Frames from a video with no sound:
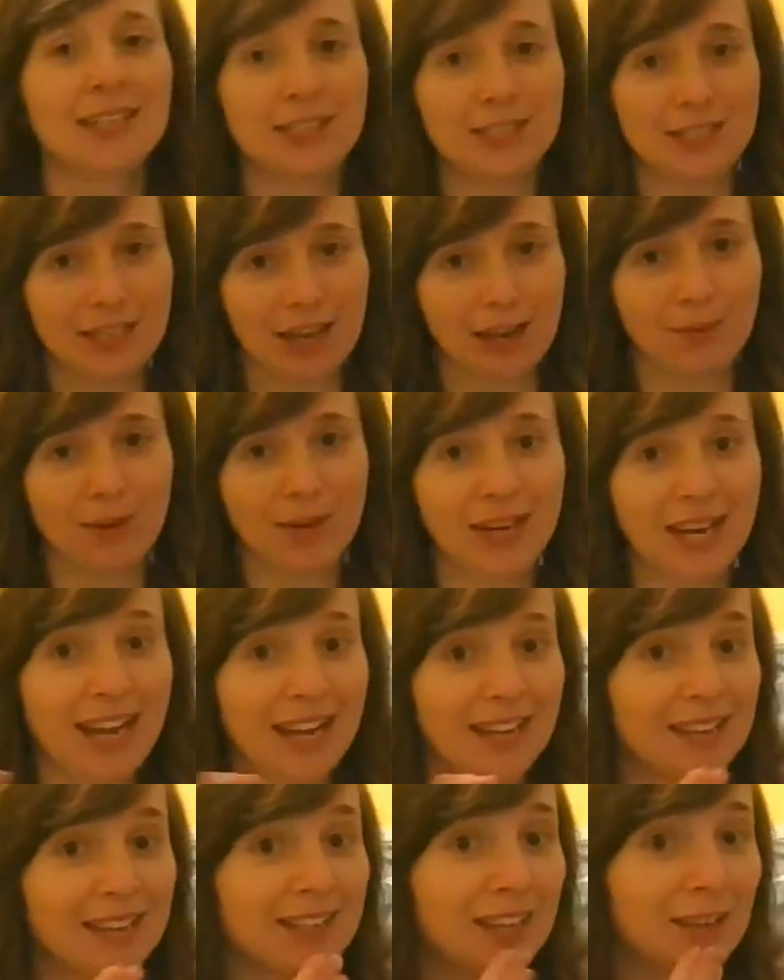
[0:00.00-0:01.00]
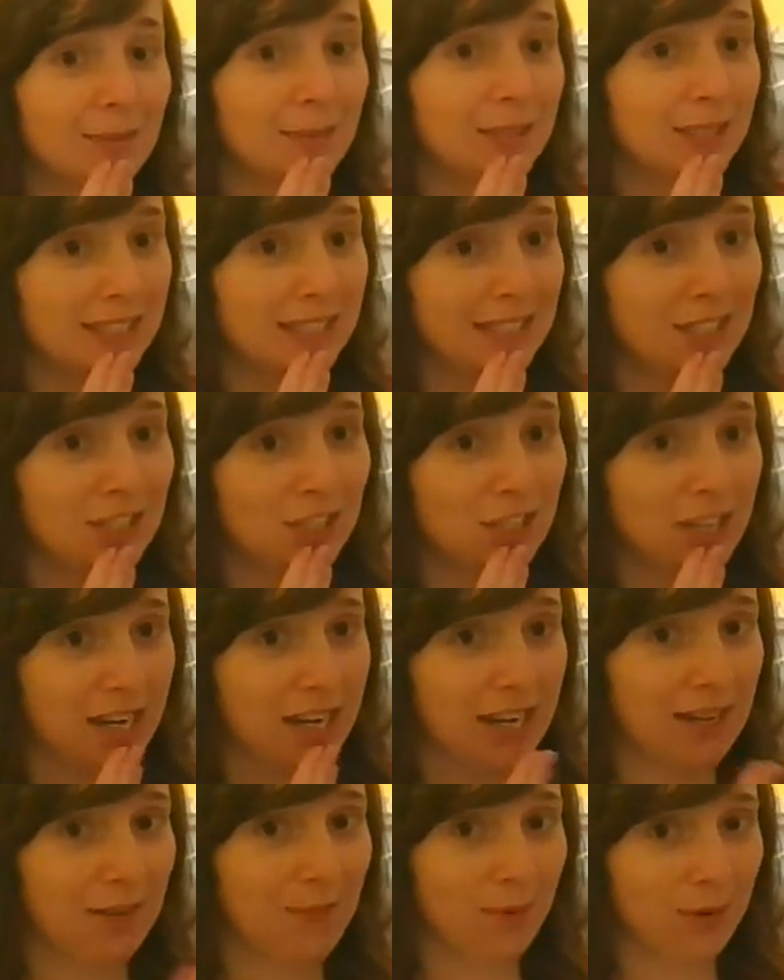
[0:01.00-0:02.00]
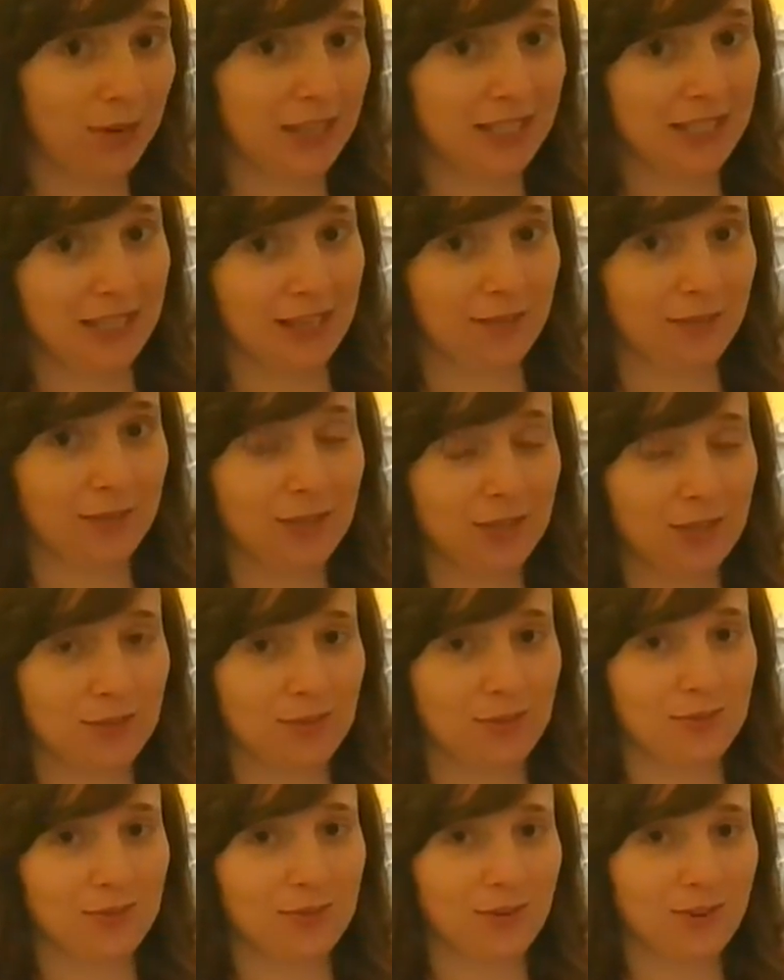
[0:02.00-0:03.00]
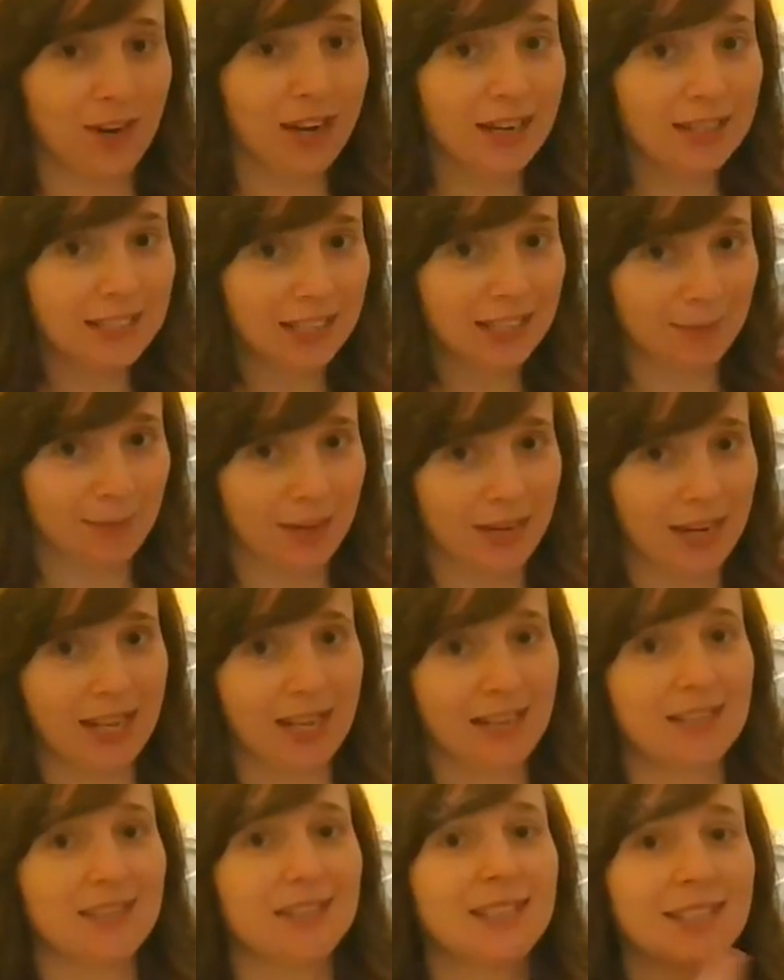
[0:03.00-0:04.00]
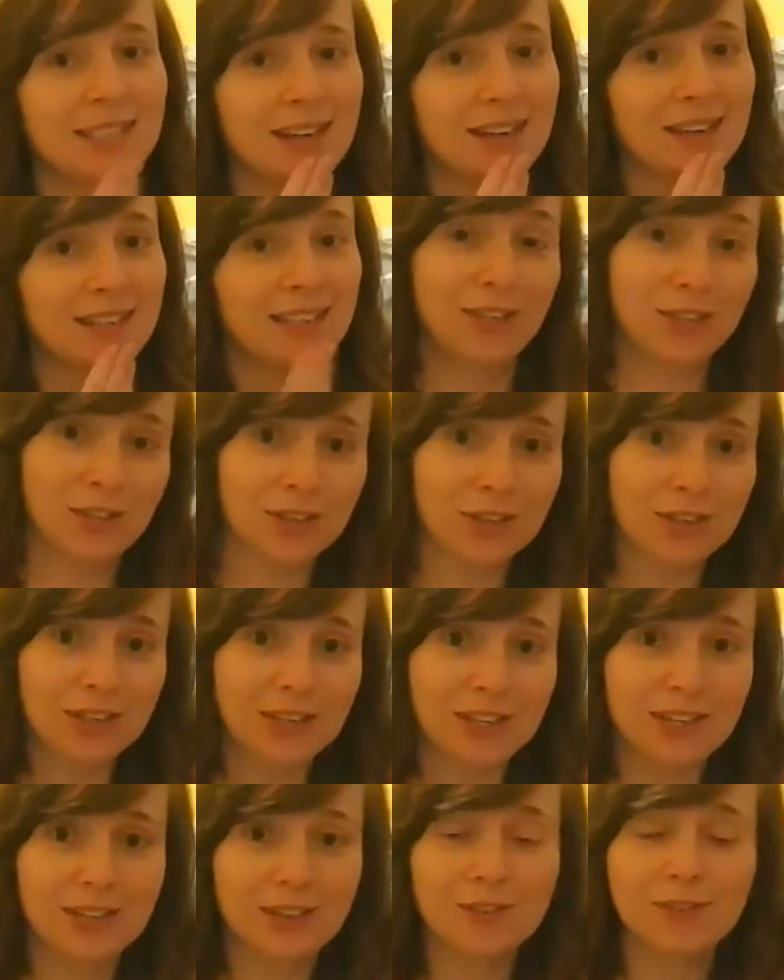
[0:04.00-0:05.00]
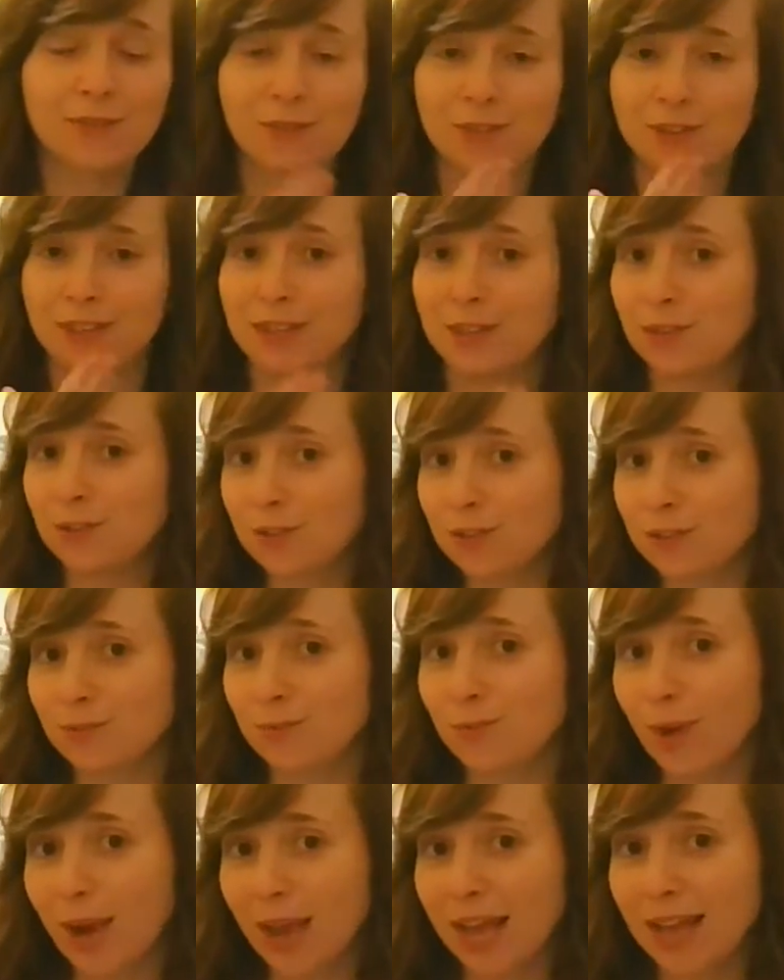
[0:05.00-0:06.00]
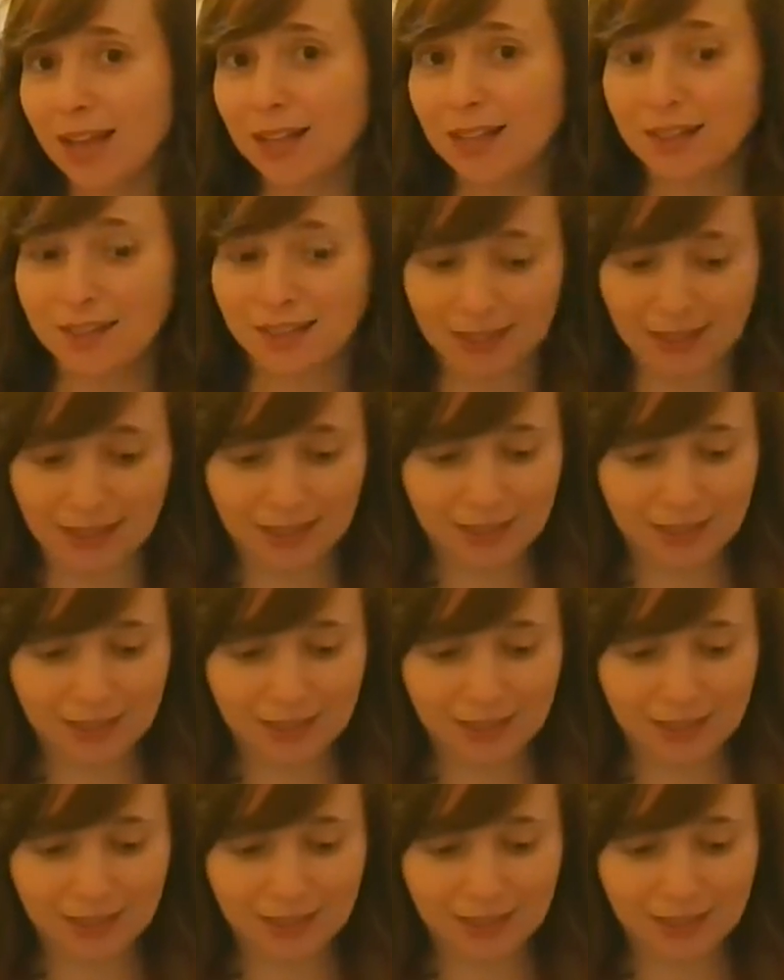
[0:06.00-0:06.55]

Dominant hand comes to the chin, and you put it down to your non-dominant hand, kind of like good or feeling well.